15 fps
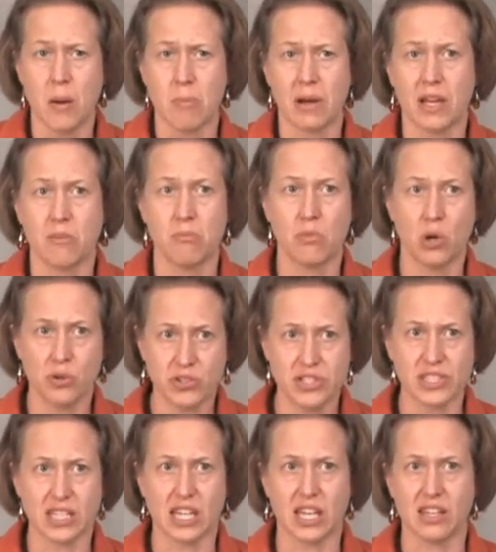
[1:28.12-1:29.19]
But
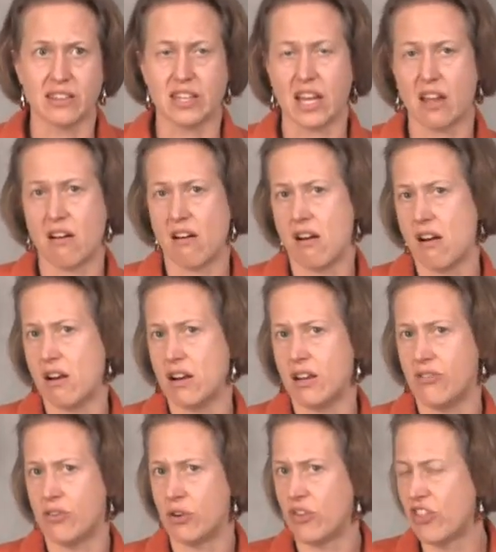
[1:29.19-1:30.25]
mostly they are,
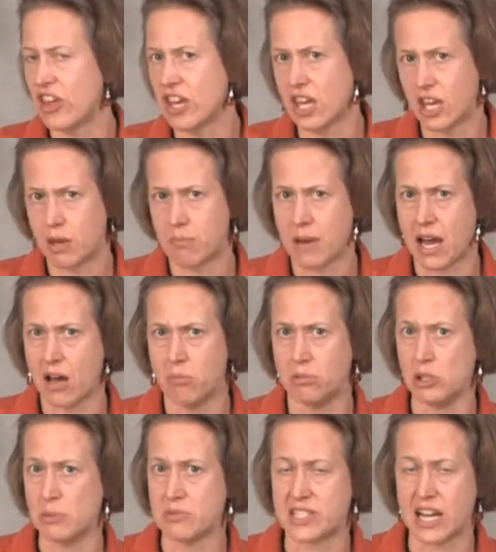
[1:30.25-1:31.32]
if you're thinking about
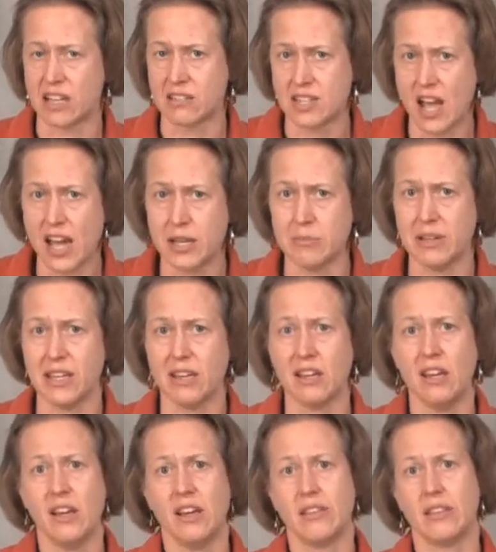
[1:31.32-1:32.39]
Bloom's taxonomy,
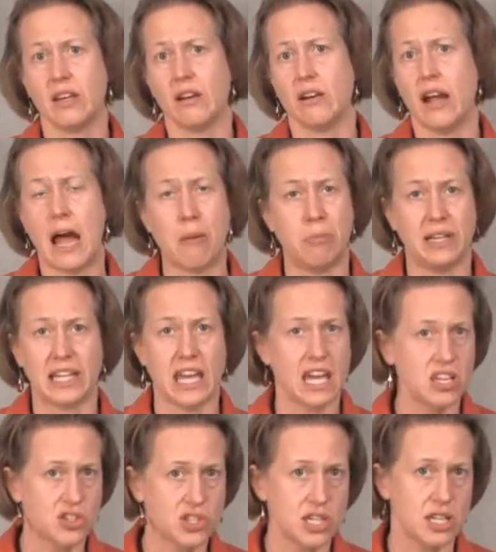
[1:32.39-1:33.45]
they're
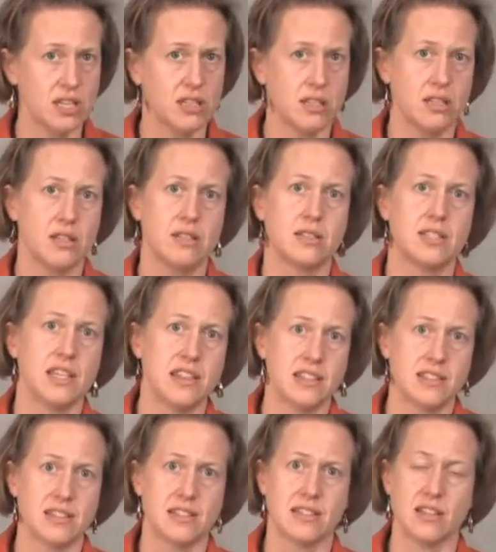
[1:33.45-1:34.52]
application,
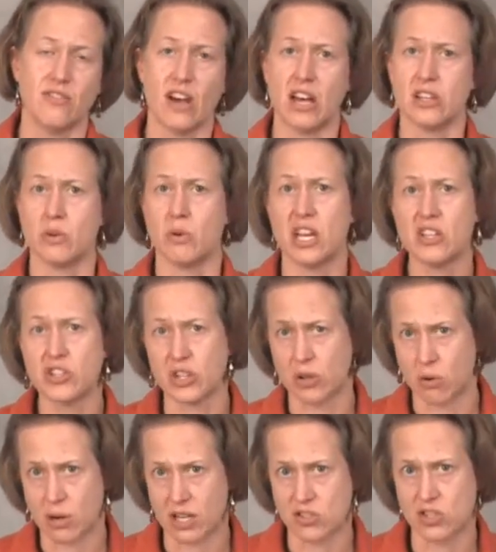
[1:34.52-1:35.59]
synthesis,
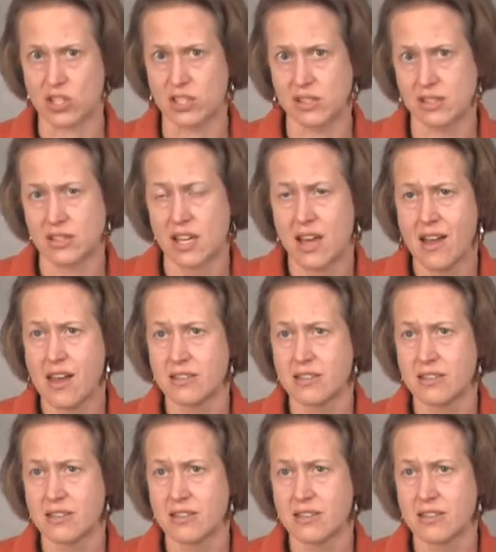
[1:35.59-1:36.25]
evaluation questions.